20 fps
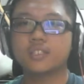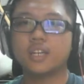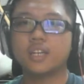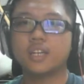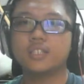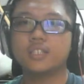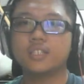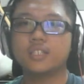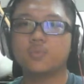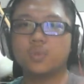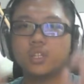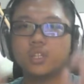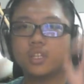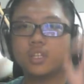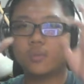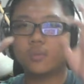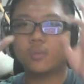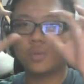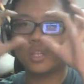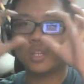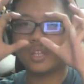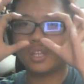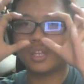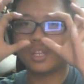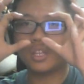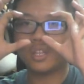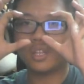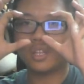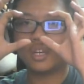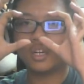guys with
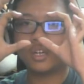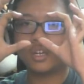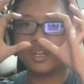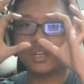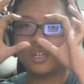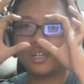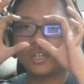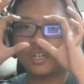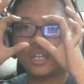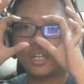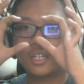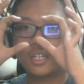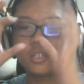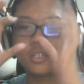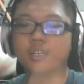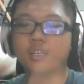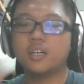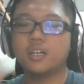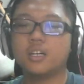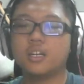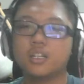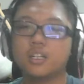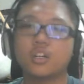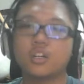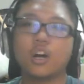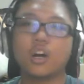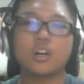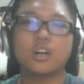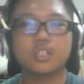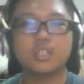the like
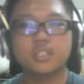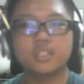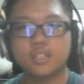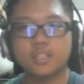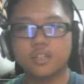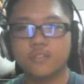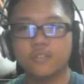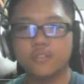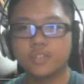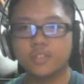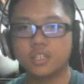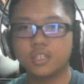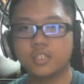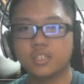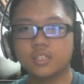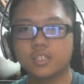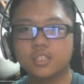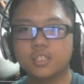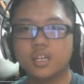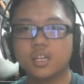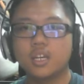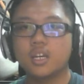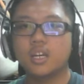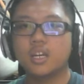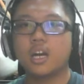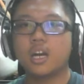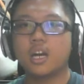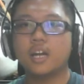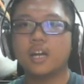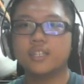goggles and everything,
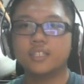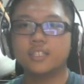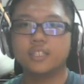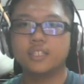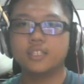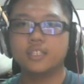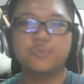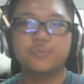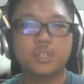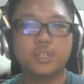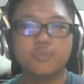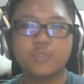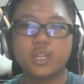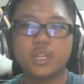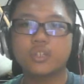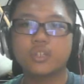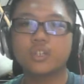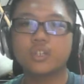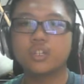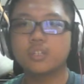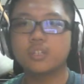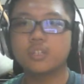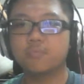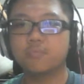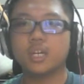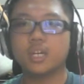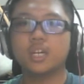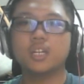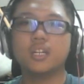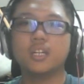and he did really good.
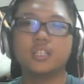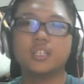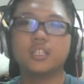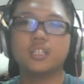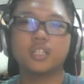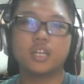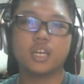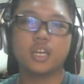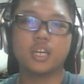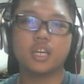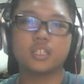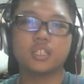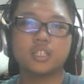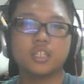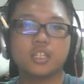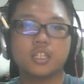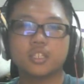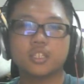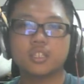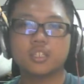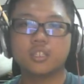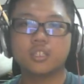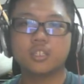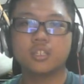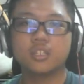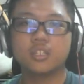But in the end, he didn't